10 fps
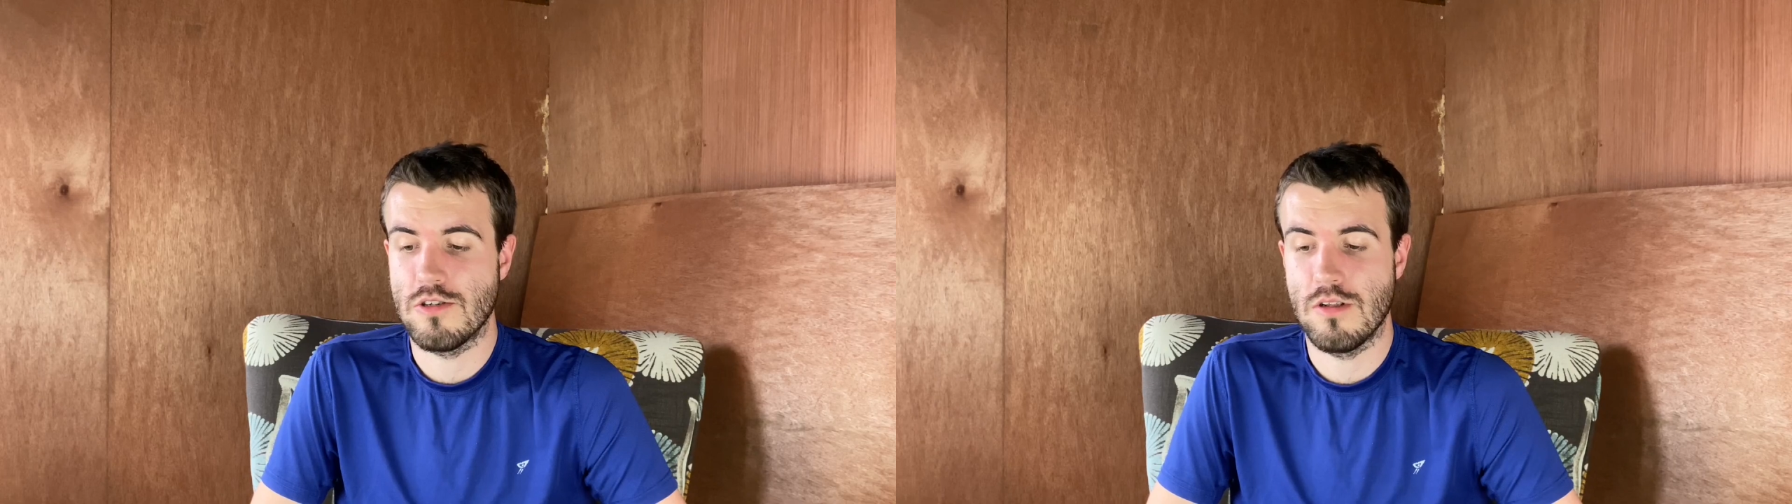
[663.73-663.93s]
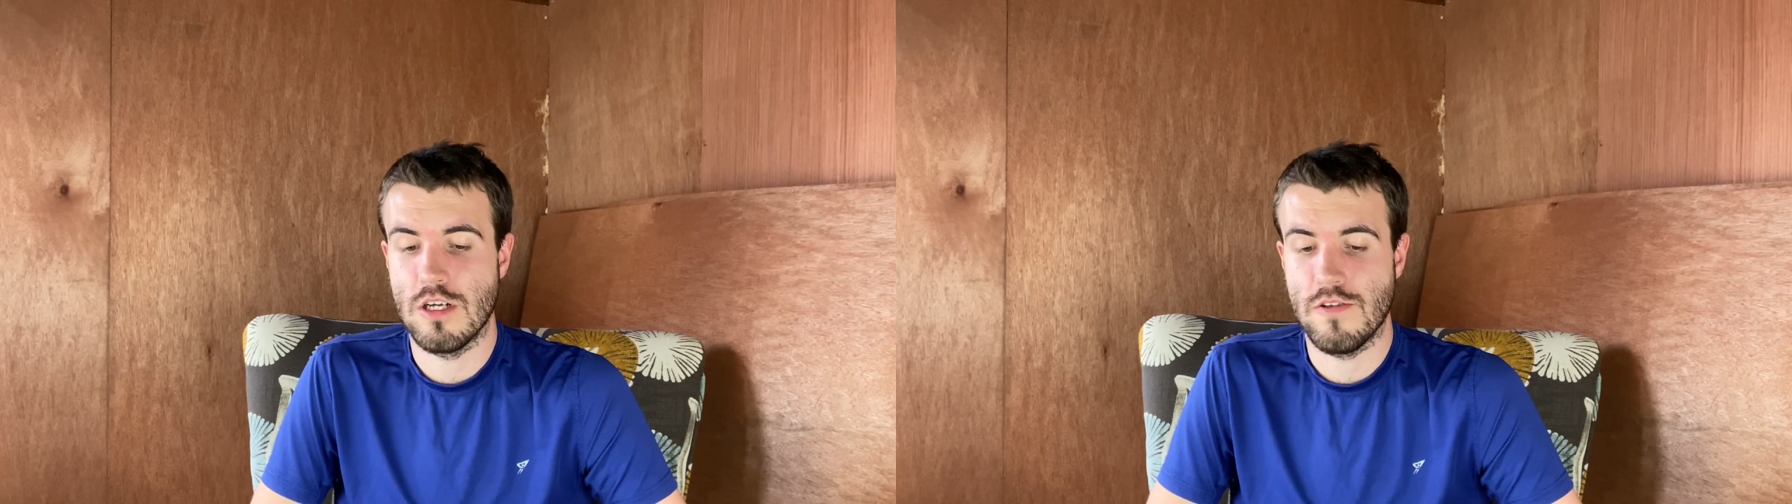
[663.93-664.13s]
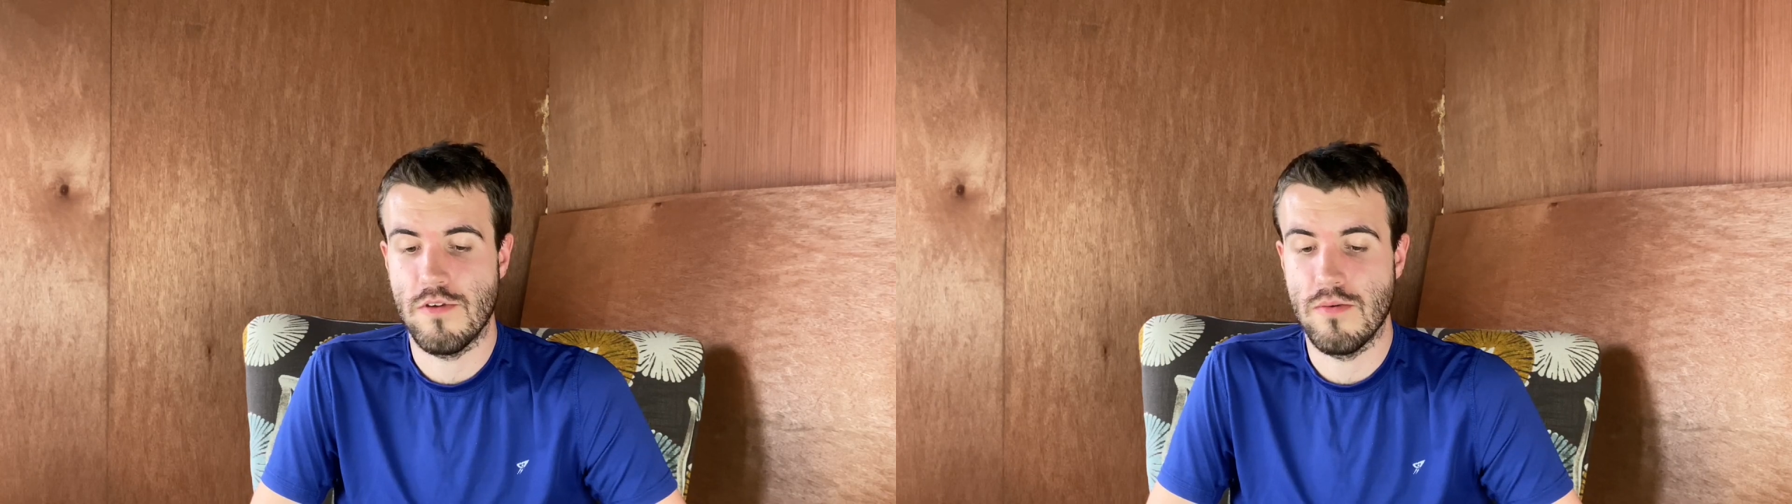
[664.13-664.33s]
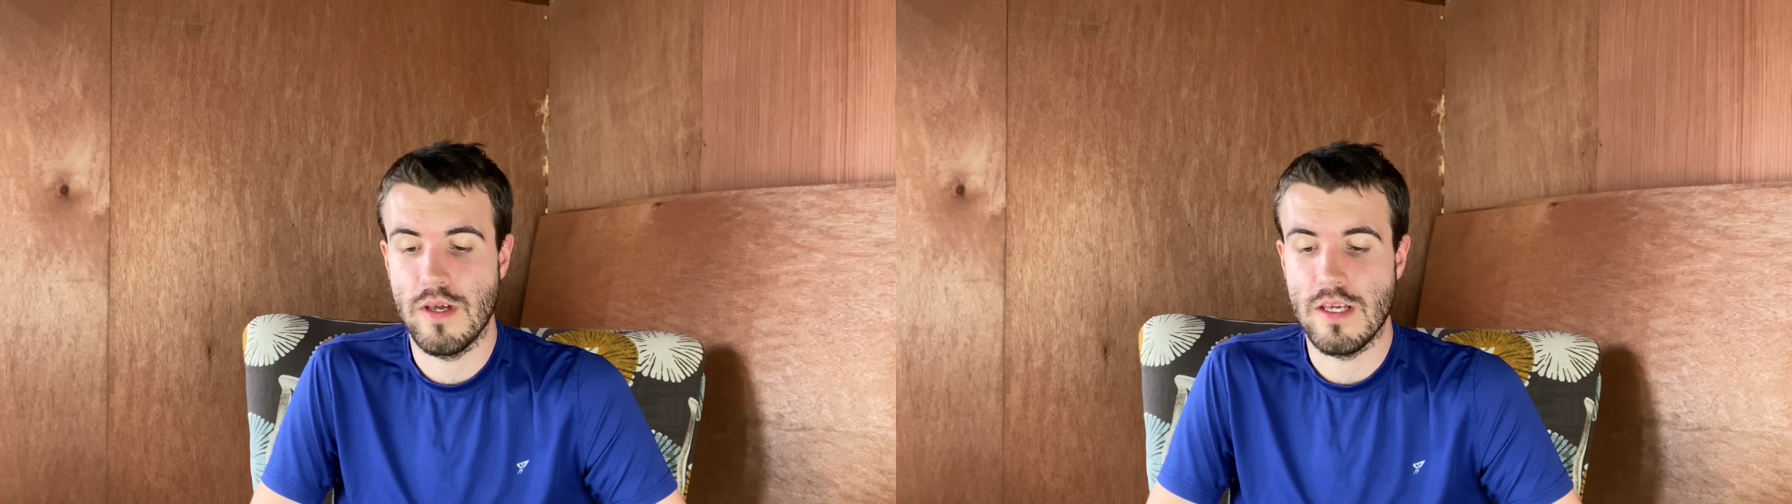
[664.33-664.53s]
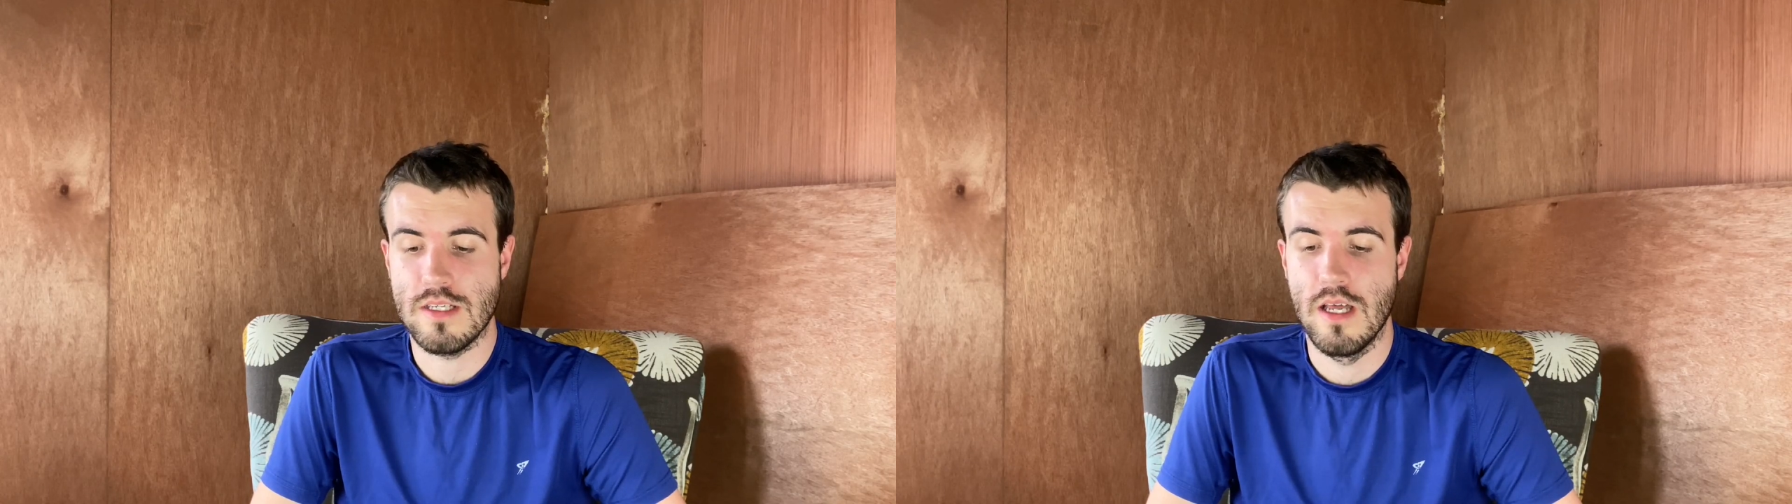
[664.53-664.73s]
in the last few
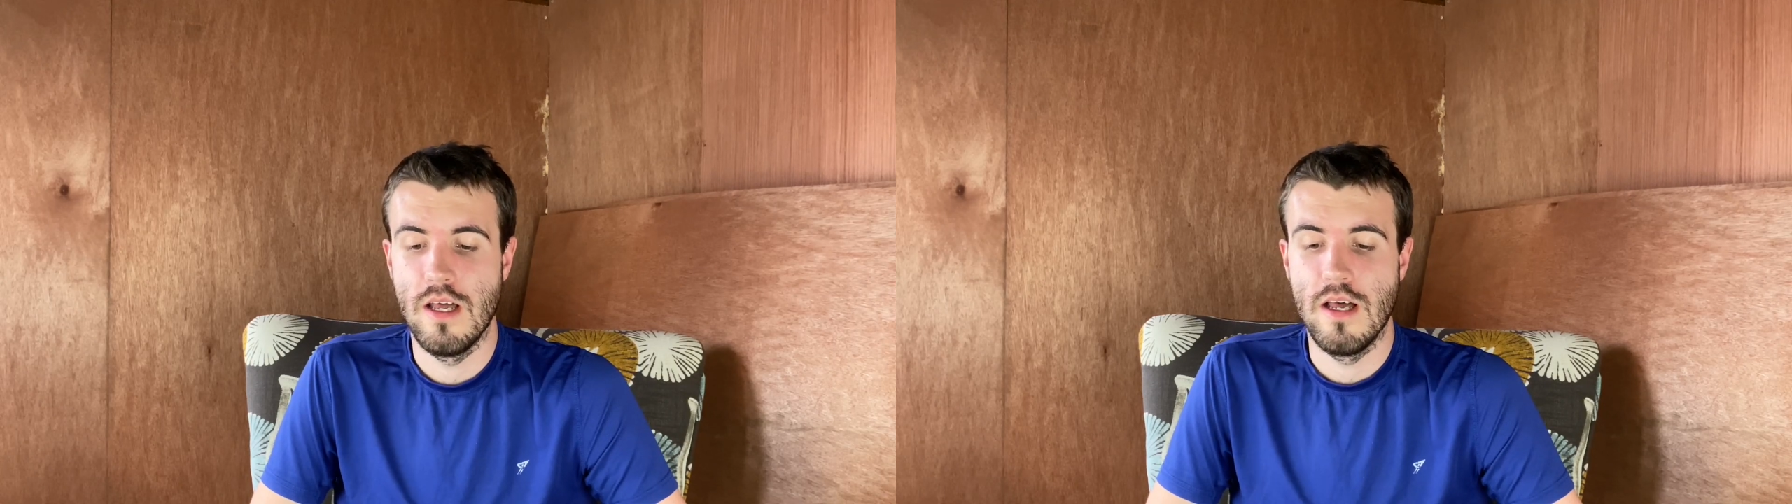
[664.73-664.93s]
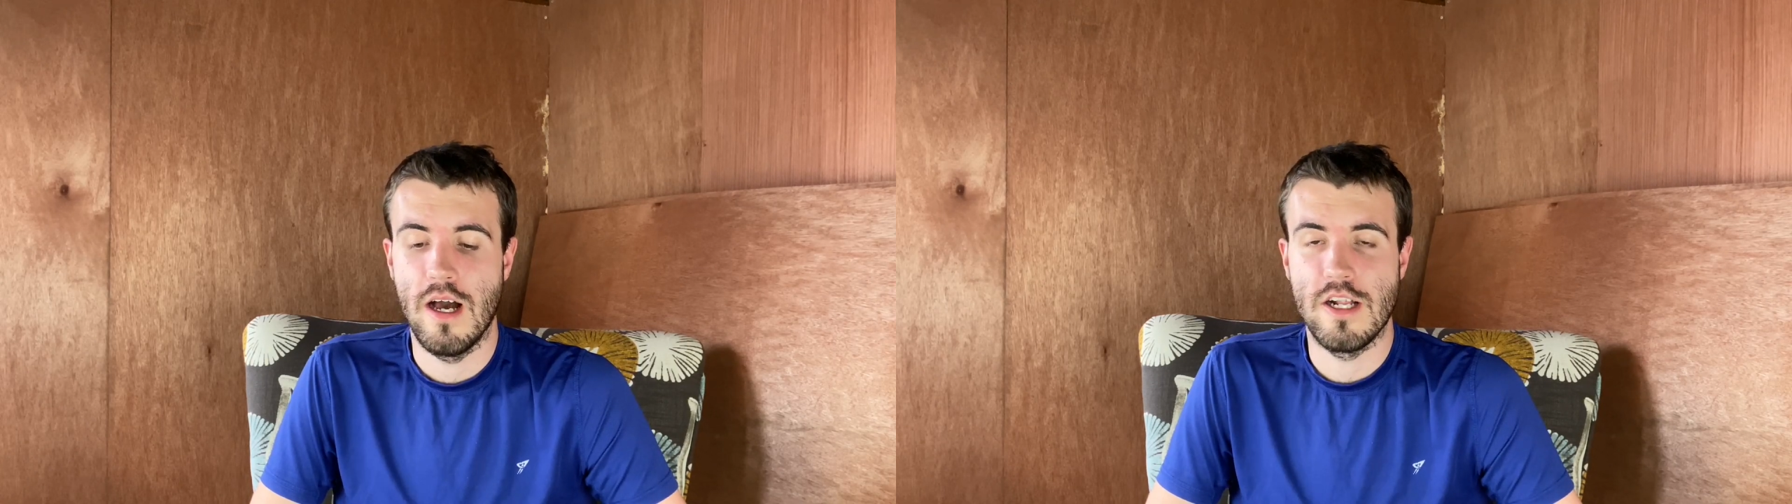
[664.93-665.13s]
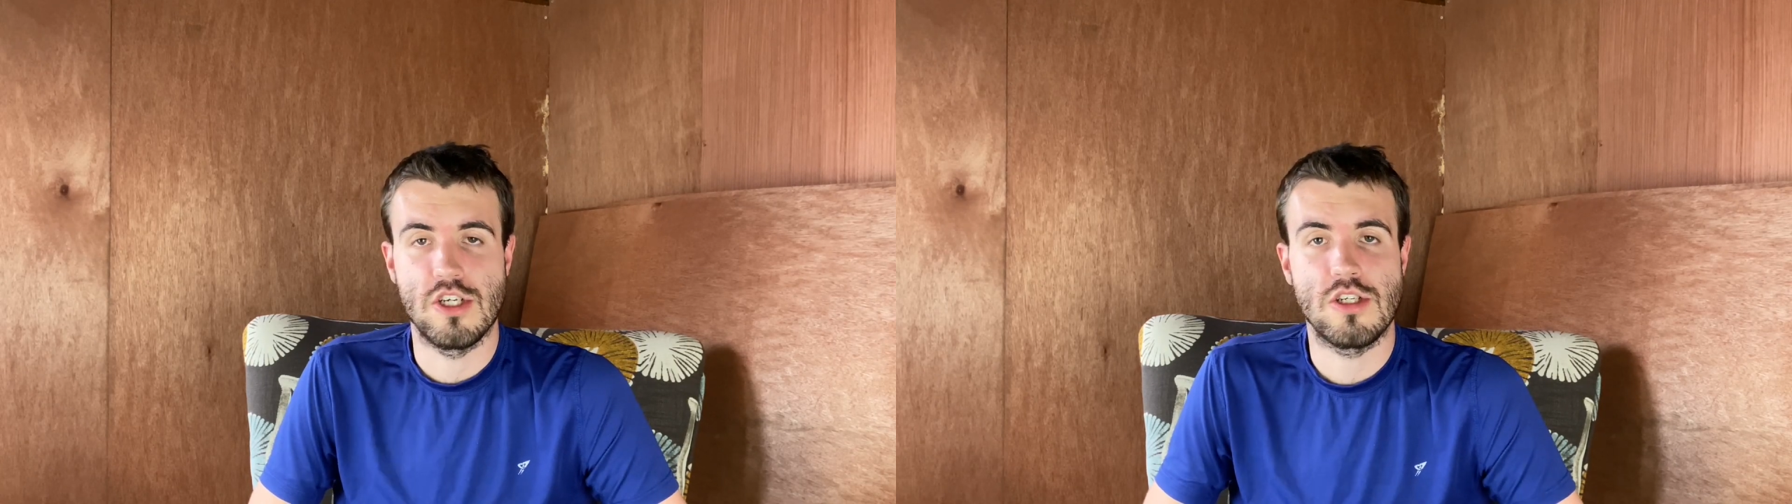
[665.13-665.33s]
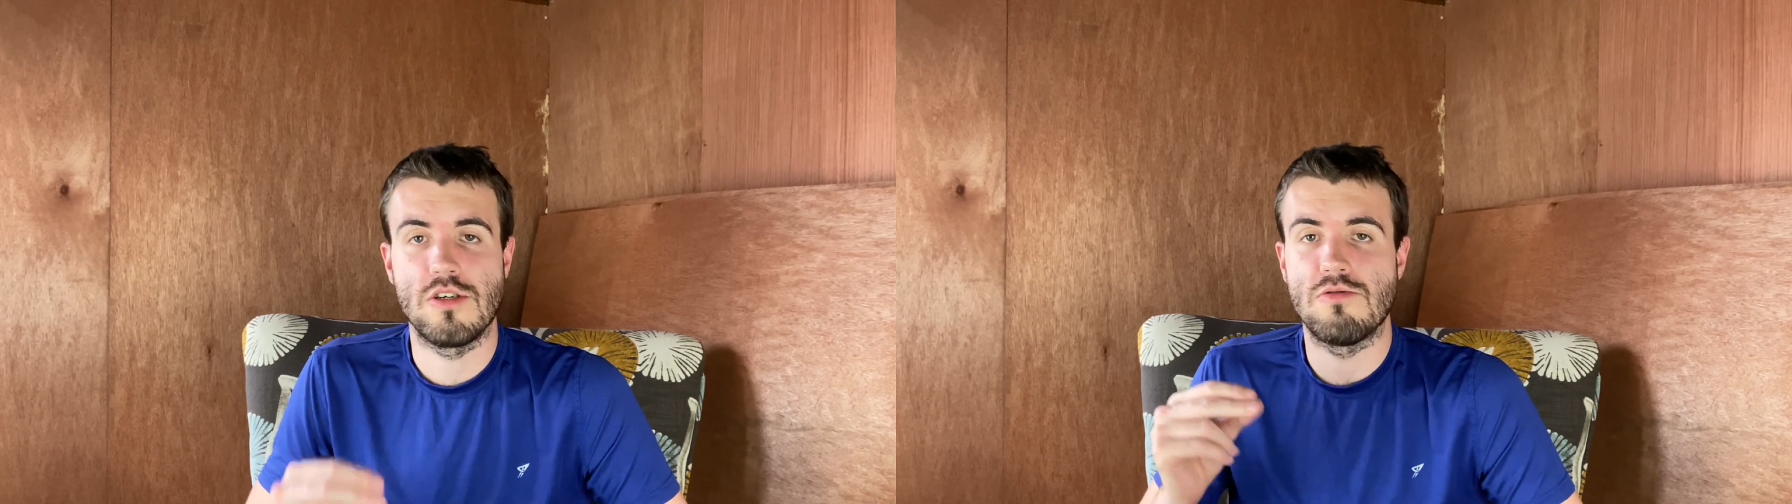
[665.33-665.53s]
weeks. And it's just those